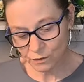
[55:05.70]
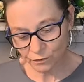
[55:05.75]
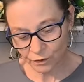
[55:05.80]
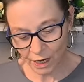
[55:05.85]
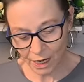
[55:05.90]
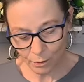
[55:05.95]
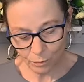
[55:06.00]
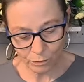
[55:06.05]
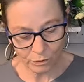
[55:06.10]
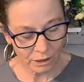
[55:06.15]
if
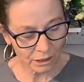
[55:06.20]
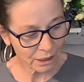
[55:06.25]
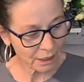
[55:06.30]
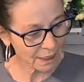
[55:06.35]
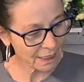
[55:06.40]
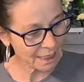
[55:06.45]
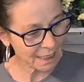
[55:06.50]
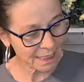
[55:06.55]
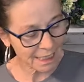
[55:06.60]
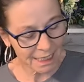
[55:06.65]
I want to
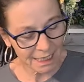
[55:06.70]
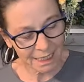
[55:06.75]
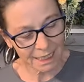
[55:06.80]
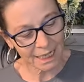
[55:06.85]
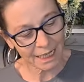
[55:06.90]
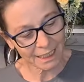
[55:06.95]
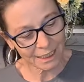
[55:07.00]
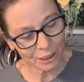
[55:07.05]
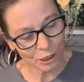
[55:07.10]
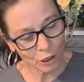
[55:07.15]
stick
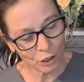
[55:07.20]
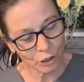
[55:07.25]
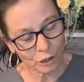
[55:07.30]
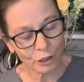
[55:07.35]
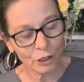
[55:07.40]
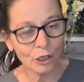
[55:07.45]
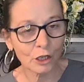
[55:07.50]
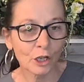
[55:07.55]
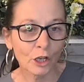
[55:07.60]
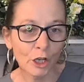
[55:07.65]
that
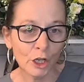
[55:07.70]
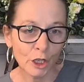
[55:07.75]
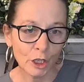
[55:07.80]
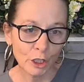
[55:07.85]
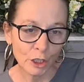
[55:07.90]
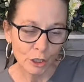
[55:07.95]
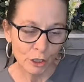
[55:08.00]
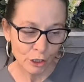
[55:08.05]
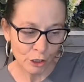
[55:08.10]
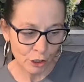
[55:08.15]
on
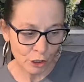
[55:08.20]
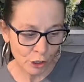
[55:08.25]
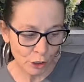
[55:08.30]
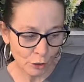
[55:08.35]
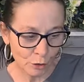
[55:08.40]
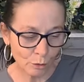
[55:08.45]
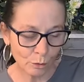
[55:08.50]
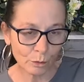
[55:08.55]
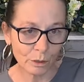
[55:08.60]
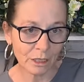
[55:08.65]

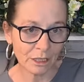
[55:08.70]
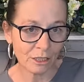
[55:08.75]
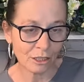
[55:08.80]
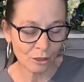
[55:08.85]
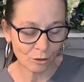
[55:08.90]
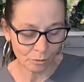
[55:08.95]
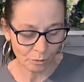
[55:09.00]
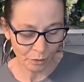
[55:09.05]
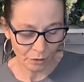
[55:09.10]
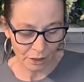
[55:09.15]
to
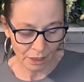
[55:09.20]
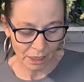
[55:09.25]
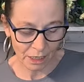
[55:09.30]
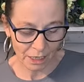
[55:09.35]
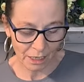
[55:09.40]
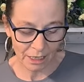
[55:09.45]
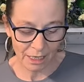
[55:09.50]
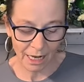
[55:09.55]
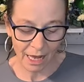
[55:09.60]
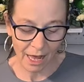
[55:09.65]

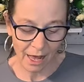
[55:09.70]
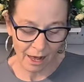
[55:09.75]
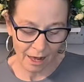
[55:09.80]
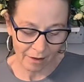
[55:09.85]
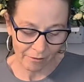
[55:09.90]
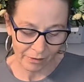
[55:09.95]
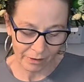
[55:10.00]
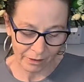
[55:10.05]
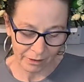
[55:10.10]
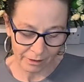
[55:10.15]
something and I
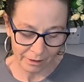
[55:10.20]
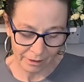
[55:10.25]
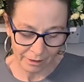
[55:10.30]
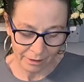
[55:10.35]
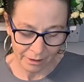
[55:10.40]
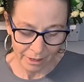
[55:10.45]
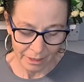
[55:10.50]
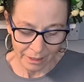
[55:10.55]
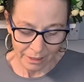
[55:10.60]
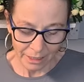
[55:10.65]
haven't,
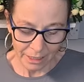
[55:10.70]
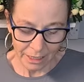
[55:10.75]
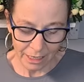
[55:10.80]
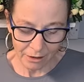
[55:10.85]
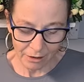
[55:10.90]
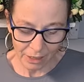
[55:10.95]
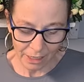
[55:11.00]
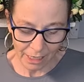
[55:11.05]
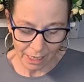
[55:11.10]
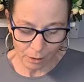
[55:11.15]
you
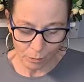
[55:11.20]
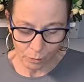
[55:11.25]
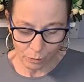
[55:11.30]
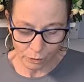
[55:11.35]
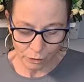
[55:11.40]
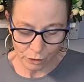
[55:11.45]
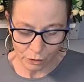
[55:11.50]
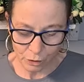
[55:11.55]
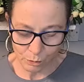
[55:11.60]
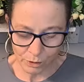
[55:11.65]
know, and I
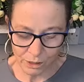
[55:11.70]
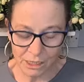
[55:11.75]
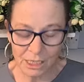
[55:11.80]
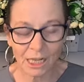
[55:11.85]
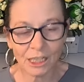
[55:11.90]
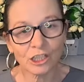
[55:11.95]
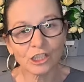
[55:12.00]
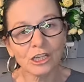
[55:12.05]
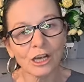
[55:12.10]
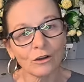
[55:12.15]
want to
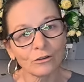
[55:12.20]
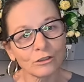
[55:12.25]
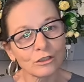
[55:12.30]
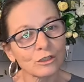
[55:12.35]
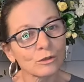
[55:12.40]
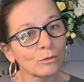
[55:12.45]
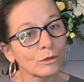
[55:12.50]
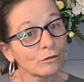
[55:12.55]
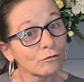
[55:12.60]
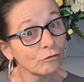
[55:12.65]
attach it
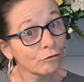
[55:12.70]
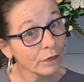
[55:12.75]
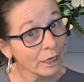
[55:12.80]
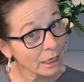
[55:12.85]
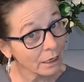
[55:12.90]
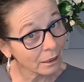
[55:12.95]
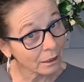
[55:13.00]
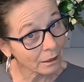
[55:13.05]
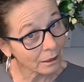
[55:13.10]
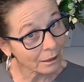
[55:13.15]
onto a
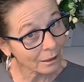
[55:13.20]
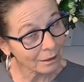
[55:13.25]
wreath